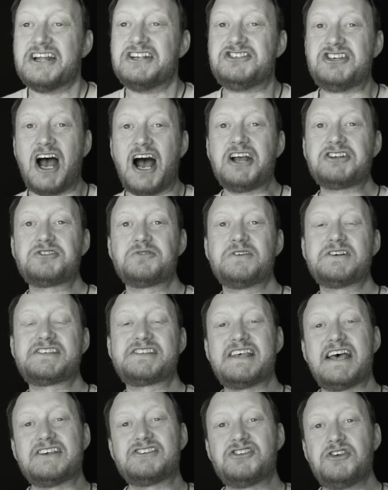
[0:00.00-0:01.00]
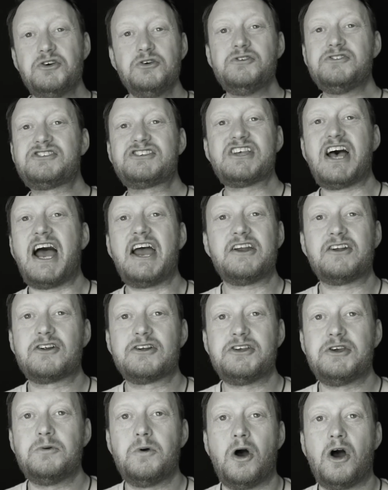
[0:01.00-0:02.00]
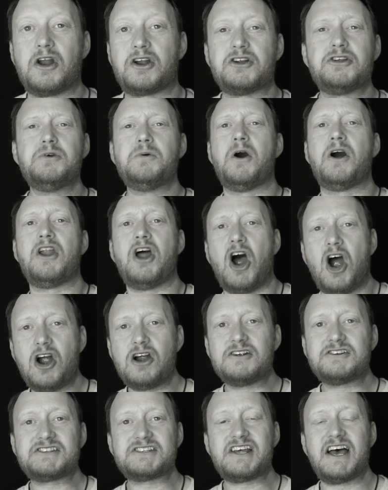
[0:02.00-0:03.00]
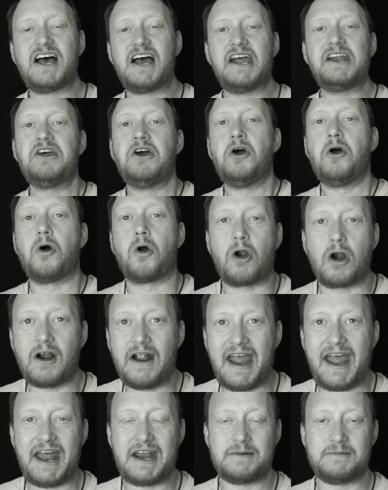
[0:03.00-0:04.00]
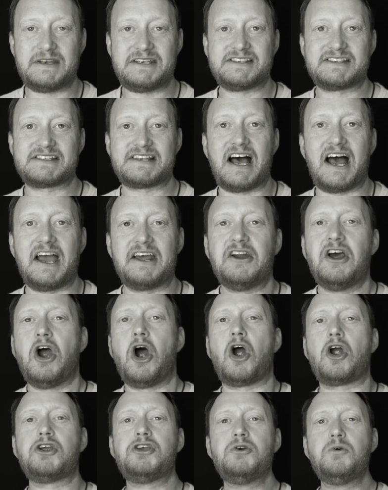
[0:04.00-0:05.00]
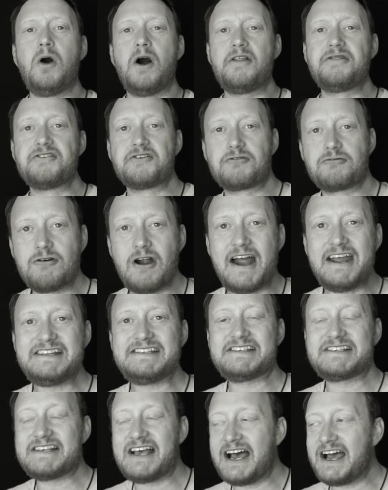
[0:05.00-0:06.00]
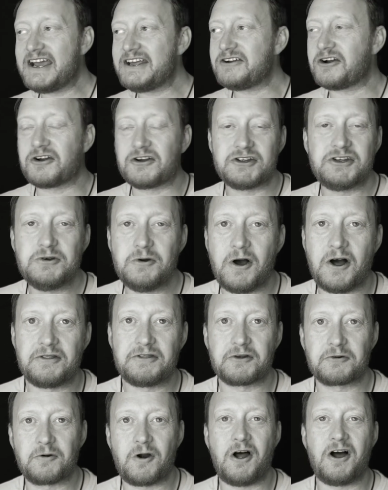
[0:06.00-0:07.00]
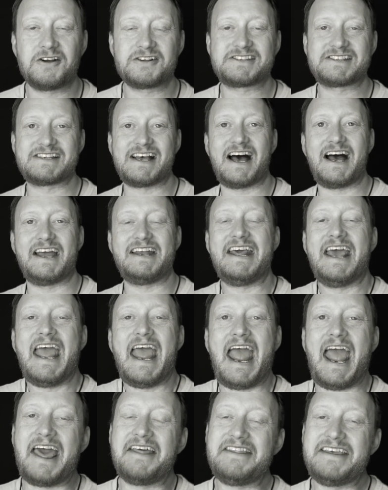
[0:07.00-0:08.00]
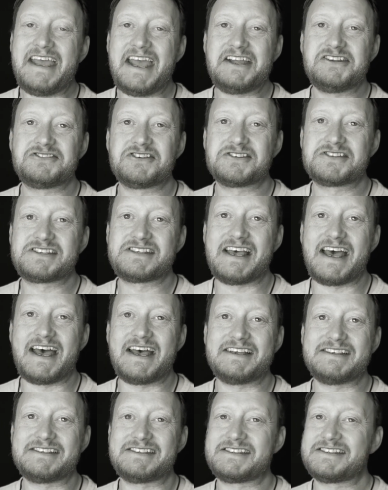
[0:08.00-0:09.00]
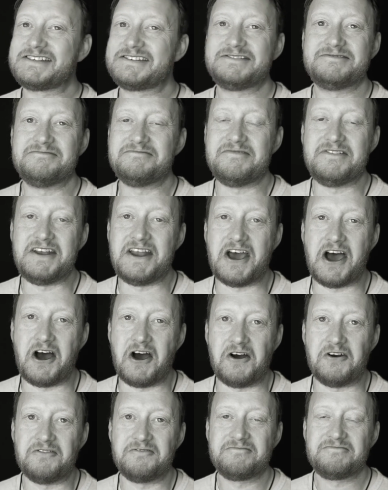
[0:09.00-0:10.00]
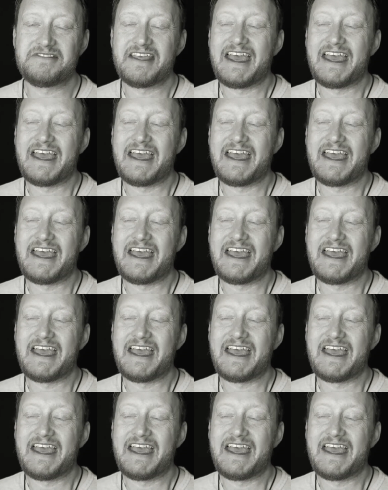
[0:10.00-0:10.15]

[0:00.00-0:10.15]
Joshua says, Whose side are you on? Are you on our side or our enemy's side? Are you on the right side or are you on the wrong side? And the angel says, No.